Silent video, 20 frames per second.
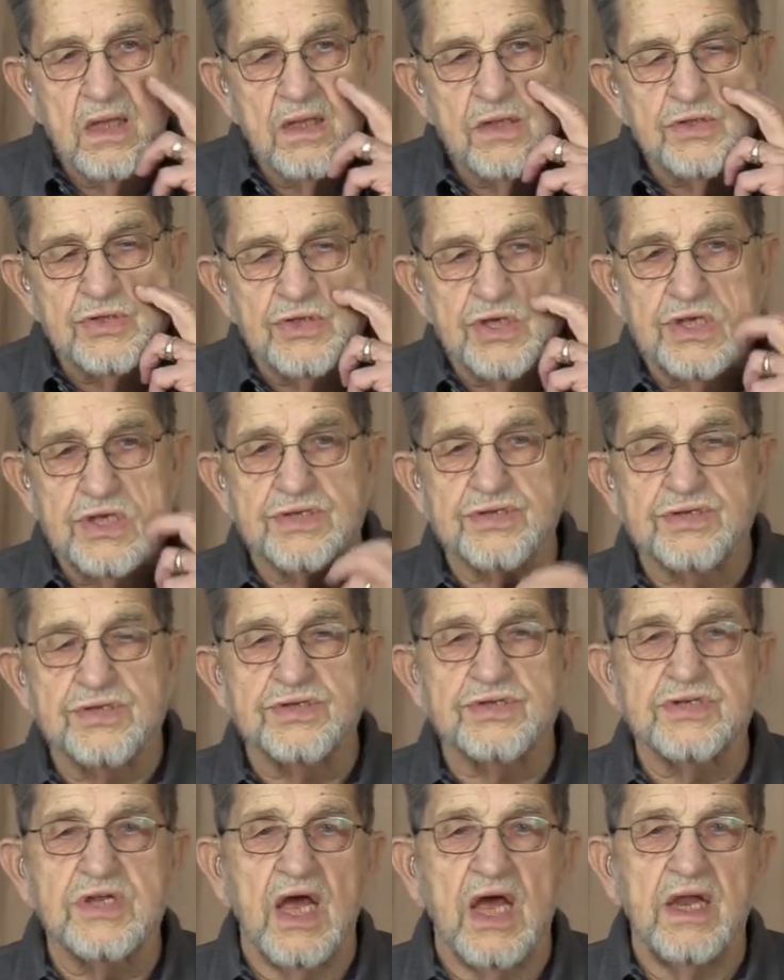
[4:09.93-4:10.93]
Jesus
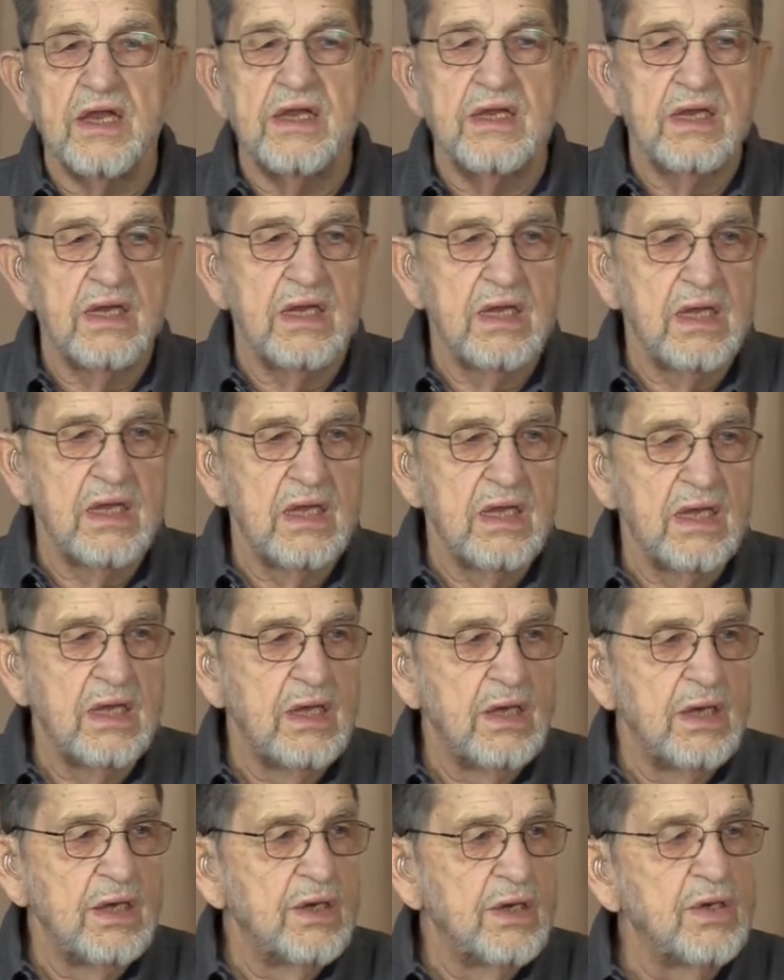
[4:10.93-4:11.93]
said,
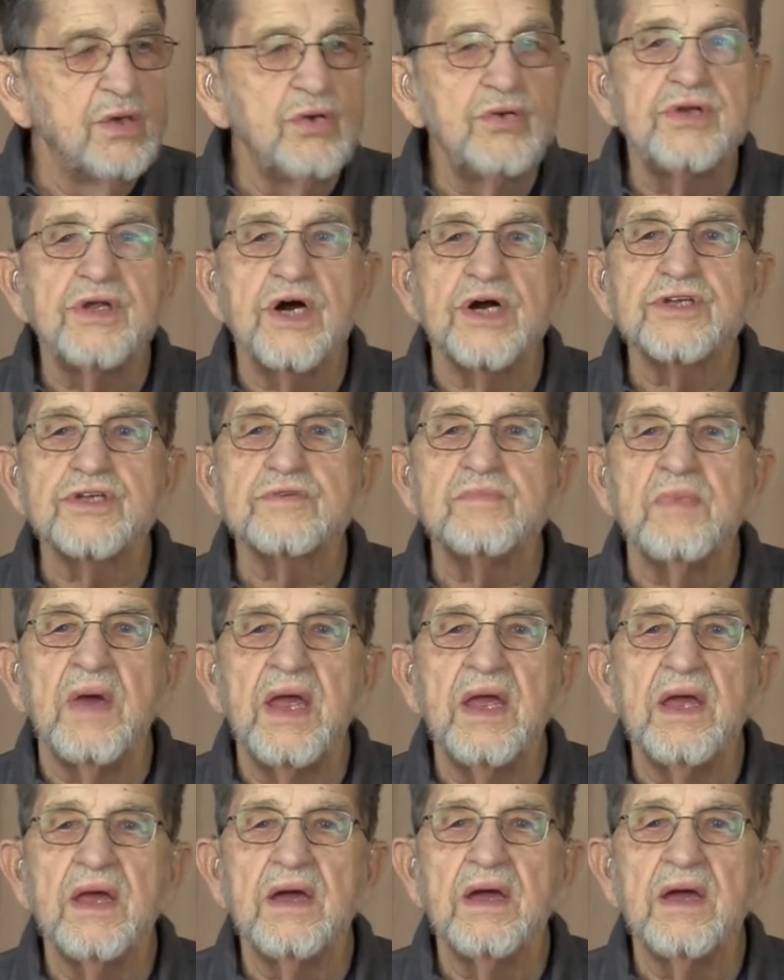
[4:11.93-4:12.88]
"Who touched me?"